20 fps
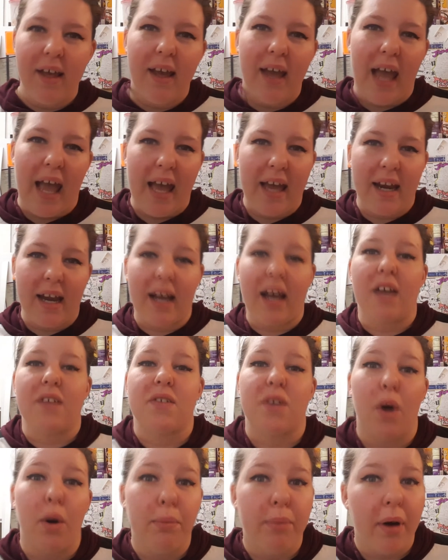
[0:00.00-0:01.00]
And I got
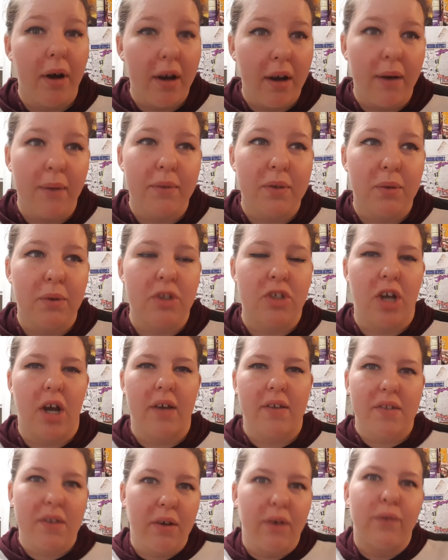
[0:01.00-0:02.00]
so pumped, which
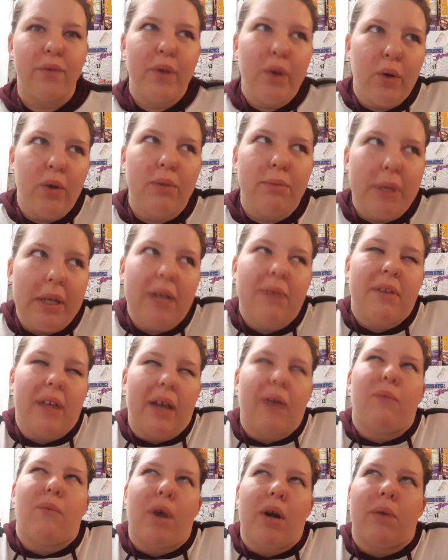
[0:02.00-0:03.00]
also fueled me to
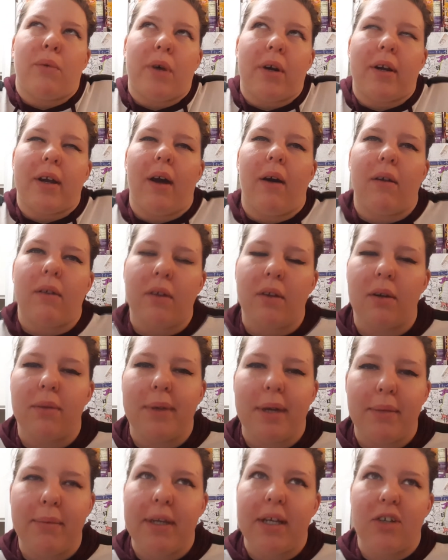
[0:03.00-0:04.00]
like want to work out a little
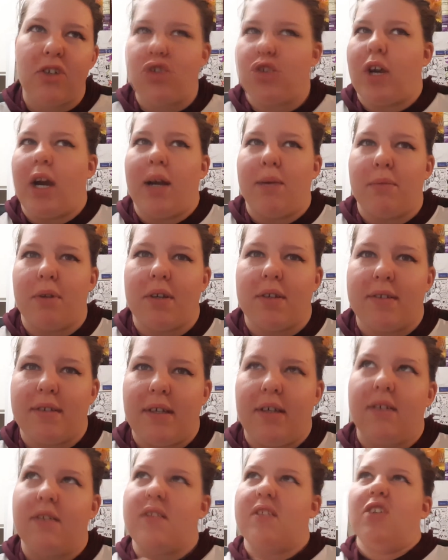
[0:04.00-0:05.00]
bit because Dragon Ball Z
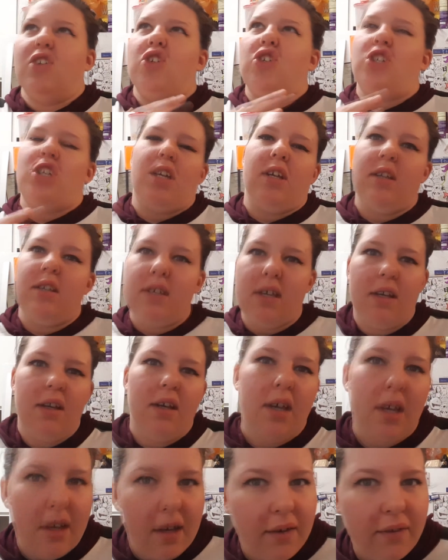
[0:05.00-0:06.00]
is the shit.
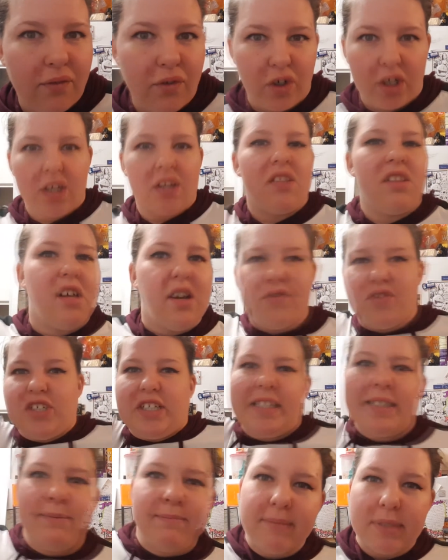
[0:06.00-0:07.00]
I freaking love
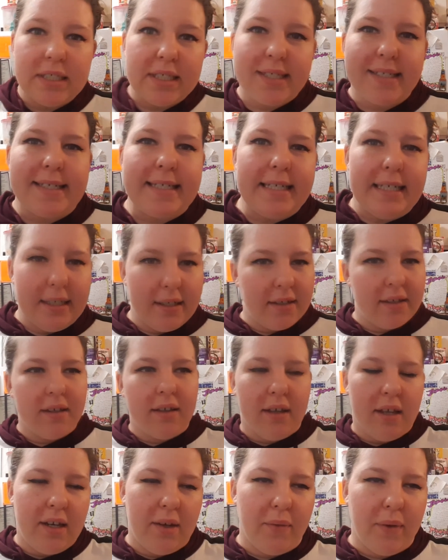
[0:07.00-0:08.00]
Dragon Ball Z.
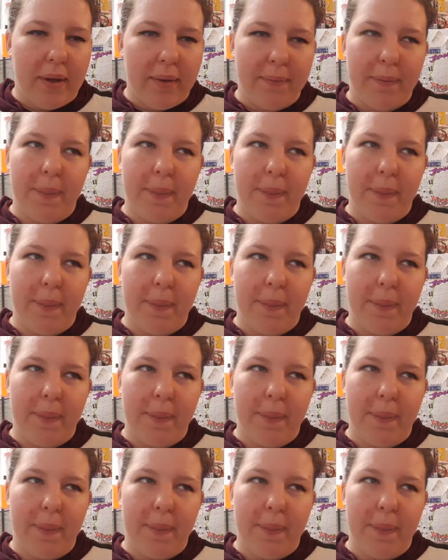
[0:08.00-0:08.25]
Anyway.